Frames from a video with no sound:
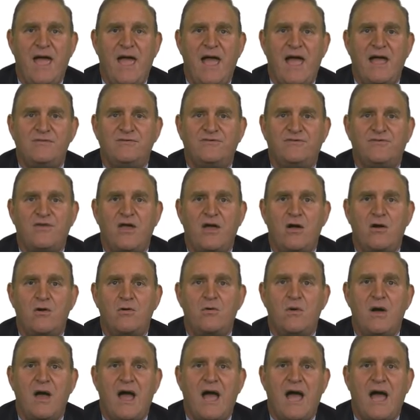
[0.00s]
And
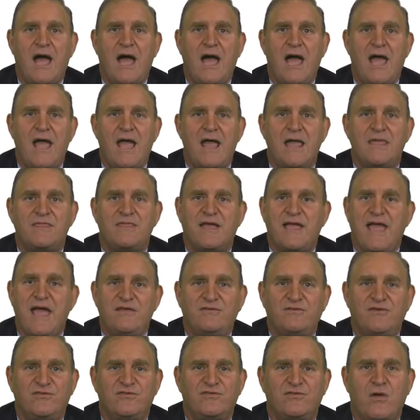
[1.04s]
so uh, the
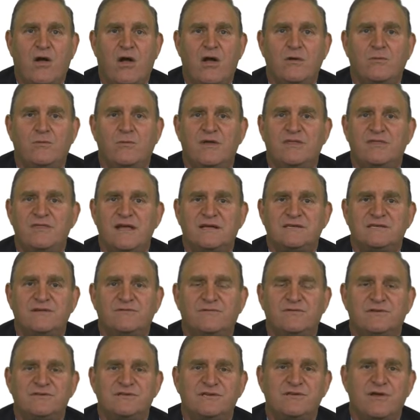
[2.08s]
cases start with Nixon
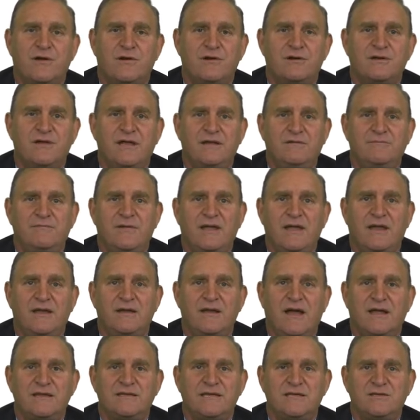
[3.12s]
versus Herndon in
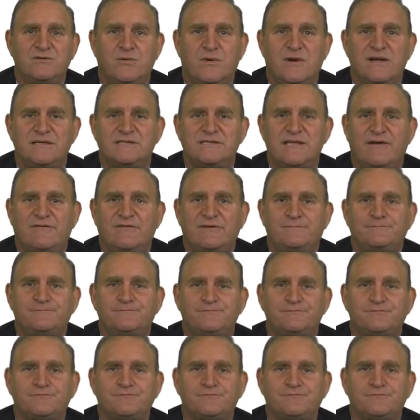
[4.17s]
1927.